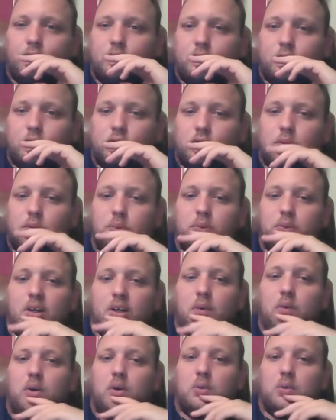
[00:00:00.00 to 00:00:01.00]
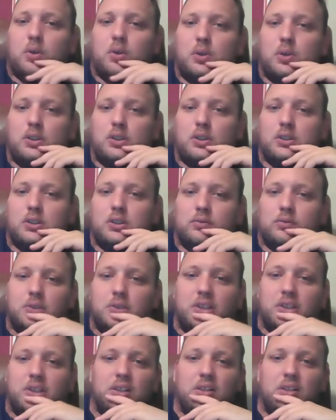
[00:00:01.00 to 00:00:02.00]
you got one more question from
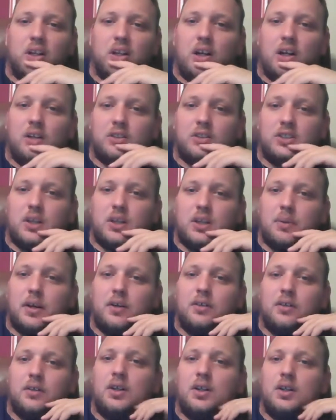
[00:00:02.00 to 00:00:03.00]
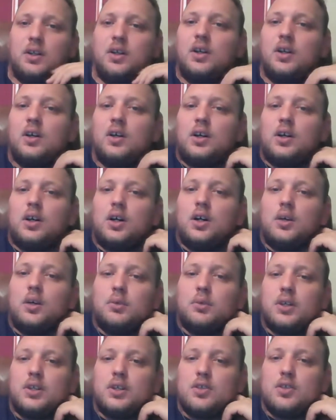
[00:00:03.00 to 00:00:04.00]
Dean, then I'll step out.
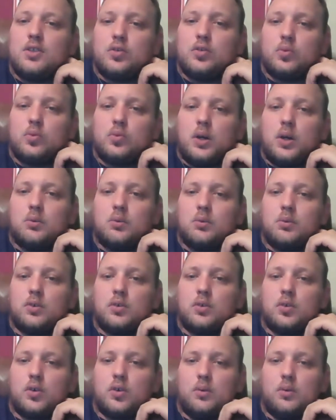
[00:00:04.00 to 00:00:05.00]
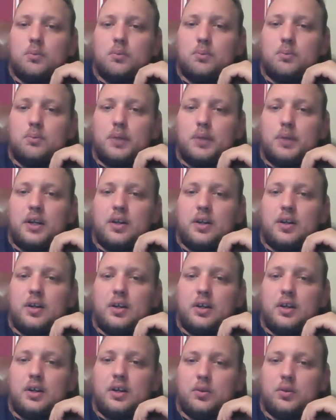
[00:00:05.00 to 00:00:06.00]
Can you swap Chrome Beta and
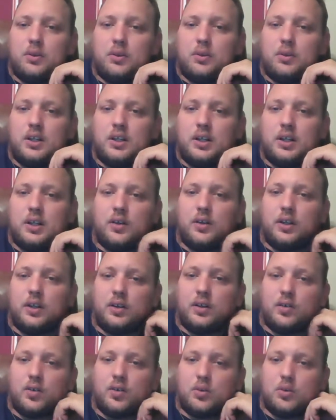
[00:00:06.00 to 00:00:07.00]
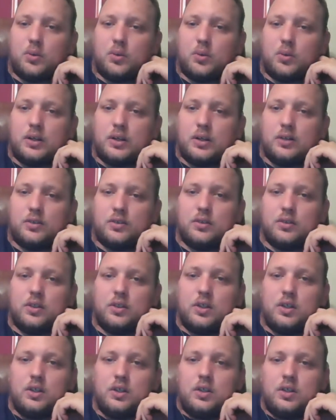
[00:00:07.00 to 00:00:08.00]
Chrome Canary in Chrome OS?
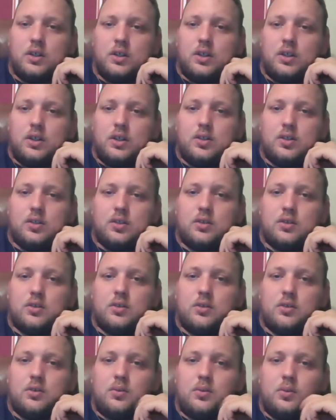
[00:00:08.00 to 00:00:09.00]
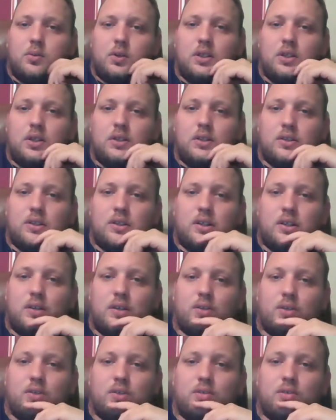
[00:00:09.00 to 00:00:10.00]
What is the
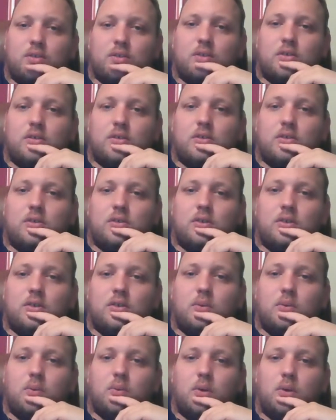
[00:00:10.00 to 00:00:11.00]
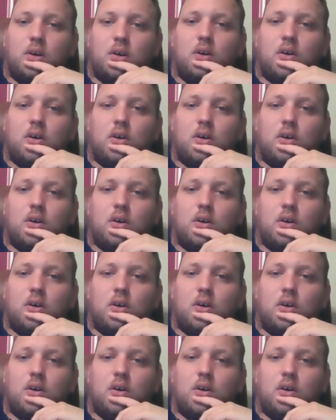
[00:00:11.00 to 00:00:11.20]
difference? What